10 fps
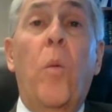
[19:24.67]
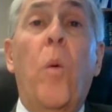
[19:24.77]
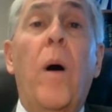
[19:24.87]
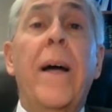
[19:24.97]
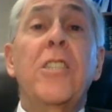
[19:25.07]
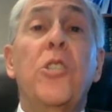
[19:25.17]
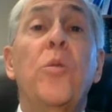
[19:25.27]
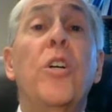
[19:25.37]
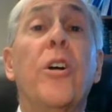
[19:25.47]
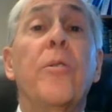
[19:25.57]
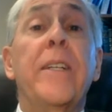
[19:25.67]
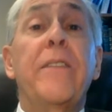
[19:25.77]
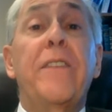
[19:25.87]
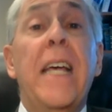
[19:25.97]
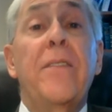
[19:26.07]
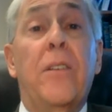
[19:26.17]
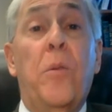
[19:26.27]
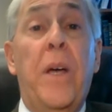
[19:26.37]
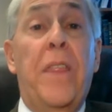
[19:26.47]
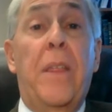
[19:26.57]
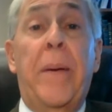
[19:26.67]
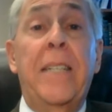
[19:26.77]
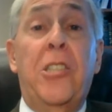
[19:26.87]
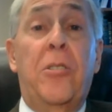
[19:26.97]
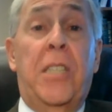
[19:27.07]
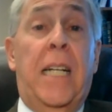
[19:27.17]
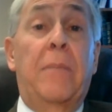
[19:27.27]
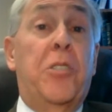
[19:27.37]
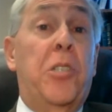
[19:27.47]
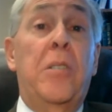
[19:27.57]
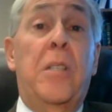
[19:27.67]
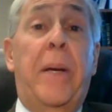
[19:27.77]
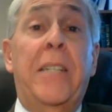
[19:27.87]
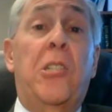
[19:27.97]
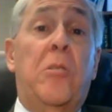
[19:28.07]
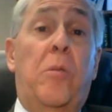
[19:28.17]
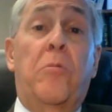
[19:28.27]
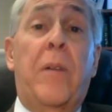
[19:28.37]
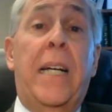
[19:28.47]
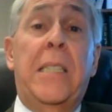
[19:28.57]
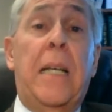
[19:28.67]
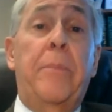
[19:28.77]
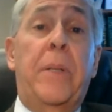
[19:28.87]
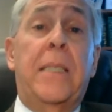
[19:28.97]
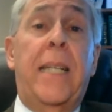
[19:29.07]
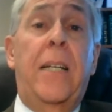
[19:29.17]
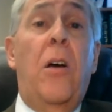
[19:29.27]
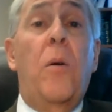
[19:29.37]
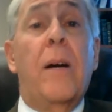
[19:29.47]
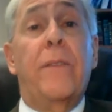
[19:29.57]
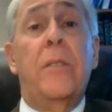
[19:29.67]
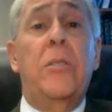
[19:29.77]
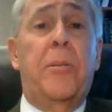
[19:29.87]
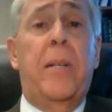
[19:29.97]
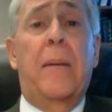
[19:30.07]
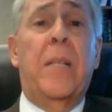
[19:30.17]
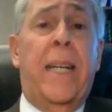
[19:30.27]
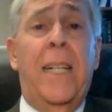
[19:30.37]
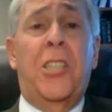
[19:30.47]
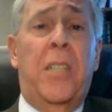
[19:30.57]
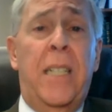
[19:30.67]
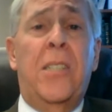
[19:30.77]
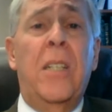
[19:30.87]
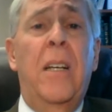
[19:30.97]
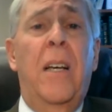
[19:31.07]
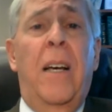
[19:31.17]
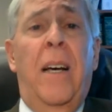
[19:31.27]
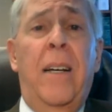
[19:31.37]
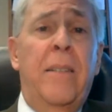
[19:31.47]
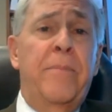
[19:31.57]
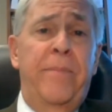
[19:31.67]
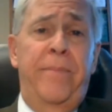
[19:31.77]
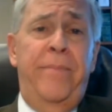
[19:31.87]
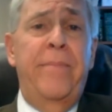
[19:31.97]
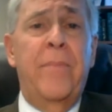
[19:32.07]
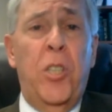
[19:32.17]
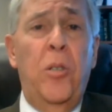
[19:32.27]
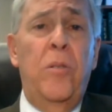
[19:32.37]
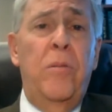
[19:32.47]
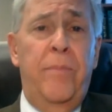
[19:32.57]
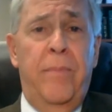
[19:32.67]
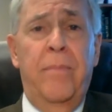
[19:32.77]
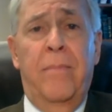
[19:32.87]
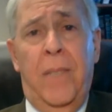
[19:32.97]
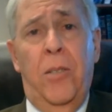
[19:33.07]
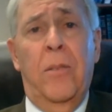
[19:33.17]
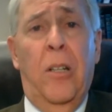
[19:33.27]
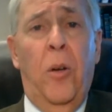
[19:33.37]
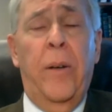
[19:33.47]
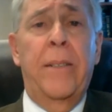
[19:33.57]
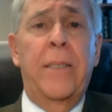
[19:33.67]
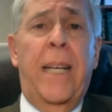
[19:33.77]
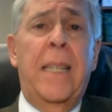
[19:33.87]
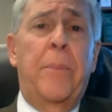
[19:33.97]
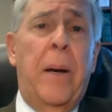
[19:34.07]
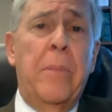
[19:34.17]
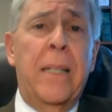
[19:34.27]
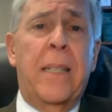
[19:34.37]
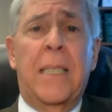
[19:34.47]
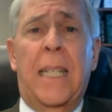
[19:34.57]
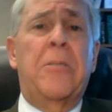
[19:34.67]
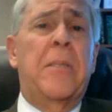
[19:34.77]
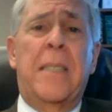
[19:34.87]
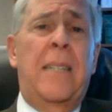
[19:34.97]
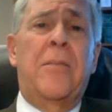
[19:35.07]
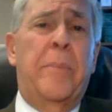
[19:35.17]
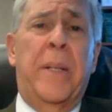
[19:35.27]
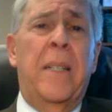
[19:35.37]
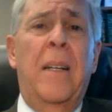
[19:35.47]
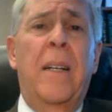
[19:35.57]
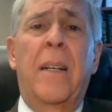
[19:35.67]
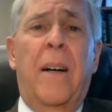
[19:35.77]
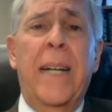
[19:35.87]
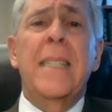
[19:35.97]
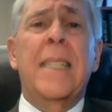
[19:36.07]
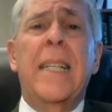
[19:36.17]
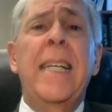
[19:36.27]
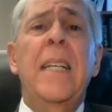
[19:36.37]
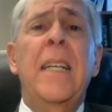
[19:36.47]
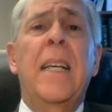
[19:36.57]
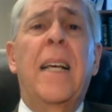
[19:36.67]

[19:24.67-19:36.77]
want to curry favor with the benchers. And I'm sure the benchers will rise up and say, no, our fiduciary obligation is to the lawyers and the public, et cetera, et cetera. But honestly,